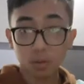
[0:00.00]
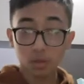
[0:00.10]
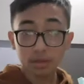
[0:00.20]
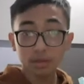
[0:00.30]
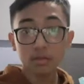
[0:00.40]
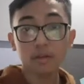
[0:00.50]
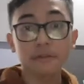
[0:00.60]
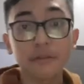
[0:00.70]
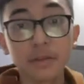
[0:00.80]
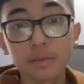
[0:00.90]
One
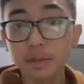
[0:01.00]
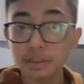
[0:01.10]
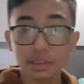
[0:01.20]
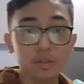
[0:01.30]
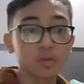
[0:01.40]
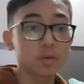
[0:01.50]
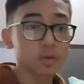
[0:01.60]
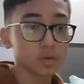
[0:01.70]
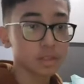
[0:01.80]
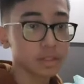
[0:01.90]
of the books he
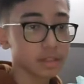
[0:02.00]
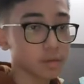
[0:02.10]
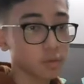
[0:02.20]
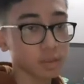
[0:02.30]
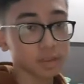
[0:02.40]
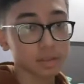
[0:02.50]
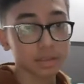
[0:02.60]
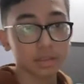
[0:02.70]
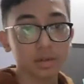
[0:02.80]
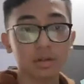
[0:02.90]
wrote
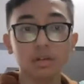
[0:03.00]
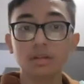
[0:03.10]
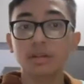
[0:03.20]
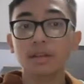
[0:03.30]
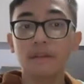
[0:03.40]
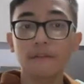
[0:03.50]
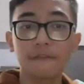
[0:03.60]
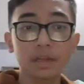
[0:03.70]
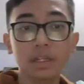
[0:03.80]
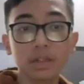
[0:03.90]
was called
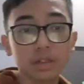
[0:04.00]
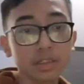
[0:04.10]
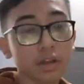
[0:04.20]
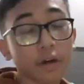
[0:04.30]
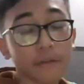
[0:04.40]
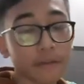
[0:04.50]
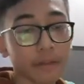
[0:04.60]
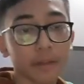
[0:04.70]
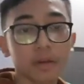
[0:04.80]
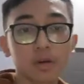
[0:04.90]
Figures of
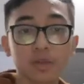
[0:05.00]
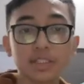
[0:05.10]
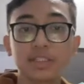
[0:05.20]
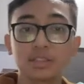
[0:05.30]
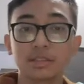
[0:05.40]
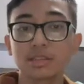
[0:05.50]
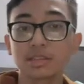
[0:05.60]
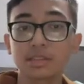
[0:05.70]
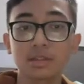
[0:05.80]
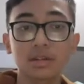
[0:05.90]
the
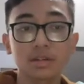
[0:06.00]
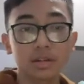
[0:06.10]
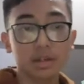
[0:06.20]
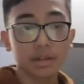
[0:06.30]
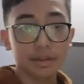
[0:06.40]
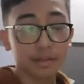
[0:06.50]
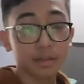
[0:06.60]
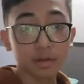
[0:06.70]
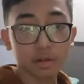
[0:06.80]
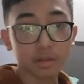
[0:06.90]
Regions. The
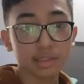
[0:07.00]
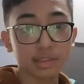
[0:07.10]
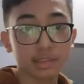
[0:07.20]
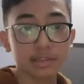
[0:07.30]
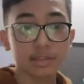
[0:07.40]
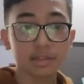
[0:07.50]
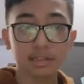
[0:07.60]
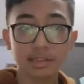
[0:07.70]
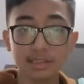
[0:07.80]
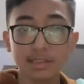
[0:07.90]
book
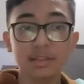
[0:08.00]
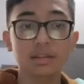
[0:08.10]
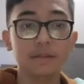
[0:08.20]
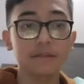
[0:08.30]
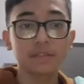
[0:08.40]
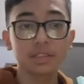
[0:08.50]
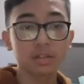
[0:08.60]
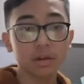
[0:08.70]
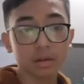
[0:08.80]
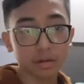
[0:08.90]
consisted of
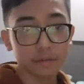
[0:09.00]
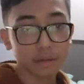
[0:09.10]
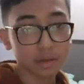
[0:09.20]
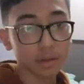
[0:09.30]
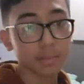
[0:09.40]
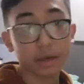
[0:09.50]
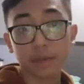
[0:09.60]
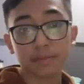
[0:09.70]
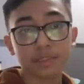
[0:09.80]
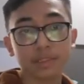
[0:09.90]
geographical
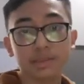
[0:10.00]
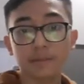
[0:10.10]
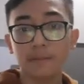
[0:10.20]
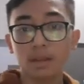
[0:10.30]
maps.